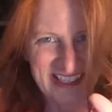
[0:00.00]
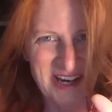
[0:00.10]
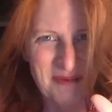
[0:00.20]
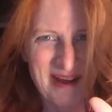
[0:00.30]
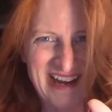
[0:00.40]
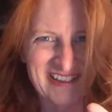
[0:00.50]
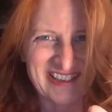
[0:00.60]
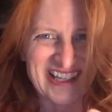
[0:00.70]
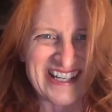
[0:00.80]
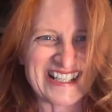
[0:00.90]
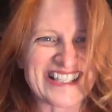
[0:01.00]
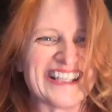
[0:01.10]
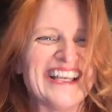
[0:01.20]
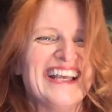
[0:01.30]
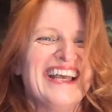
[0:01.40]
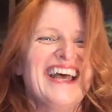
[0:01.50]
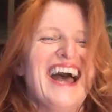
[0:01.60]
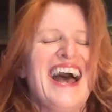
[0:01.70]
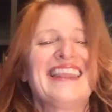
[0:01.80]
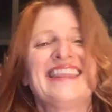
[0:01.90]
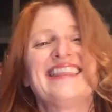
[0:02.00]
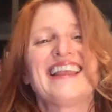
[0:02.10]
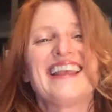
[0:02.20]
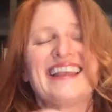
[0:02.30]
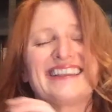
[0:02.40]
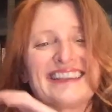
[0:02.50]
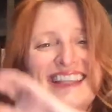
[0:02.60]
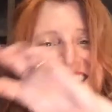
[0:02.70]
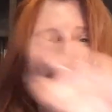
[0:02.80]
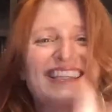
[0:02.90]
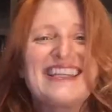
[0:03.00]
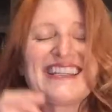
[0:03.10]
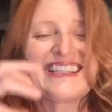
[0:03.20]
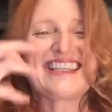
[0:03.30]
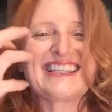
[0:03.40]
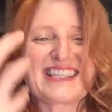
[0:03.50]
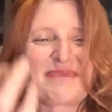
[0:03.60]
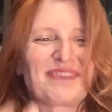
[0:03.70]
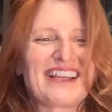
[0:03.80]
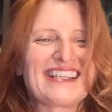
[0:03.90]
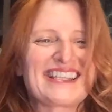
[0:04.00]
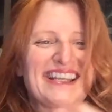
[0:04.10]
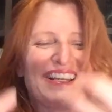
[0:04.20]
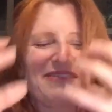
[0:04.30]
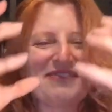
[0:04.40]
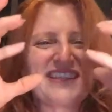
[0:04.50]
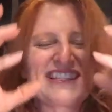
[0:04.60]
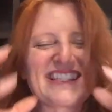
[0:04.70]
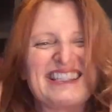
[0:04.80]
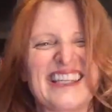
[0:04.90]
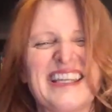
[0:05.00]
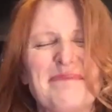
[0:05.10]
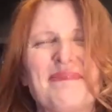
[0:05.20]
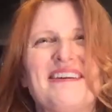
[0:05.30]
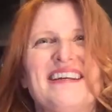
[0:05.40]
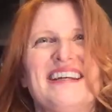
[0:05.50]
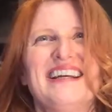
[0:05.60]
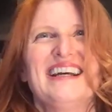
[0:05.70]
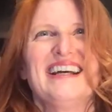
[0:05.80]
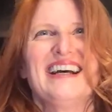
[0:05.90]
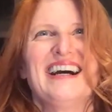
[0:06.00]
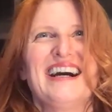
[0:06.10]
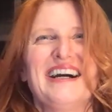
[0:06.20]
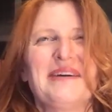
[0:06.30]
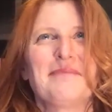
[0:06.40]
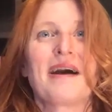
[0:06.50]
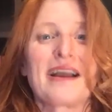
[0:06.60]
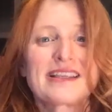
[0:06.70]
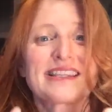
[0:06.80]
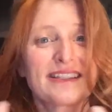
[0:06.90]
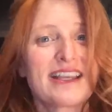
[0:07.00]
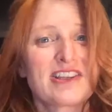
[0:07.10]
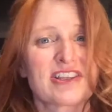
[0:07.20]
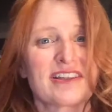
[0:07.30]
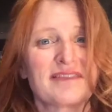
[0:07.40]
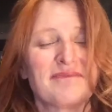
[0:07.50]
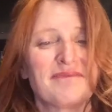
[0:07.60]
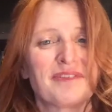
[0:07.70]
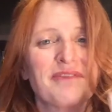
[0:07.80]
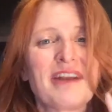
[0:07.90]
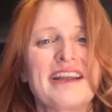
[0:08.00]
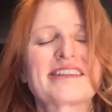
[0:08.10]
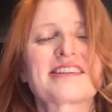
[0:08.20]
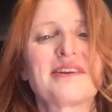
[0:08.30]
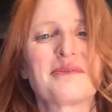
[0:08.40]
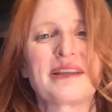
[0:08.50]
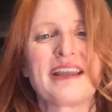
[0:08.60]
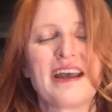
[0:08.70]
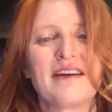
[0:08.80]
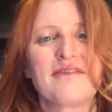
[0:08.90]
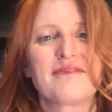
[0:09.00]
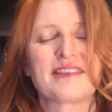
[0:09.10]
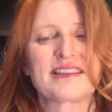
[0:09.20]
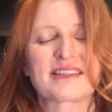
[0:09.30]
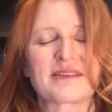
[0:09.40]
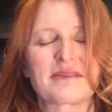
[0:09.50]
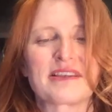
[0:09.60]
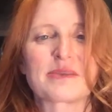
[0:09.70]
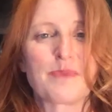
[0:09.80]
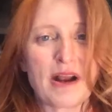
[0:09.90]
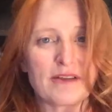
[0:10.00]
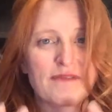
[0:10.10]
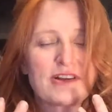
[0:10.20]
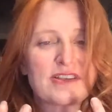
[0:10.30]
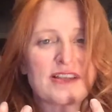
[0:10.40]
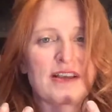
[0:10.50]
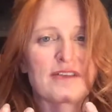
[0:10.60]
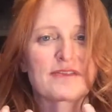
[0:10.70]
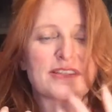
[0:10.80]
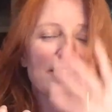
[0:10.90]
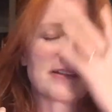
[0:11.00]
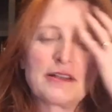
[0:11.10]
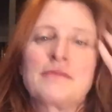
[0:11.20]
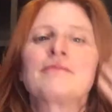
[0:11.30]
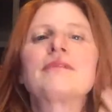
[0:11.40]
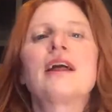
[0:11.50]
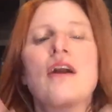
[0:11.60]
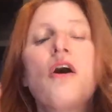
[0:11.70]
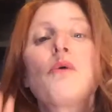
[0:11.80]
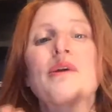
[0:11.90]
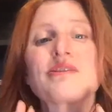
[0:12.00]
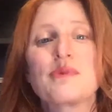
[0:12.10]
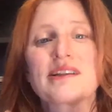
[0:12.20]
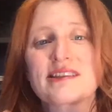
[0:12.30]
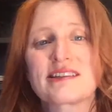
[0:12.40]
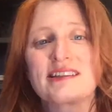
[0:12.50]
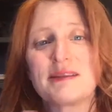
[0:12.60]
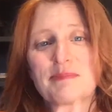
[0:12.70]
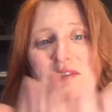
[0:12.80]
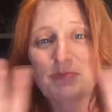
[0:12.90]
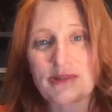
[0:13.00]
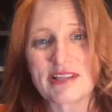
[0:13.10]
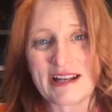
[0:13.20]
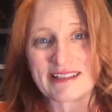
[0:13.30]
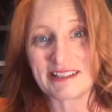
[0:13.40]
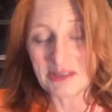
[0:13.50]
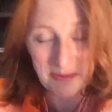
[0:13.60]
no boundaries. And it leads into this place of this deep isolation, right? So we have this part of ourselves that always wants to keep us protected, no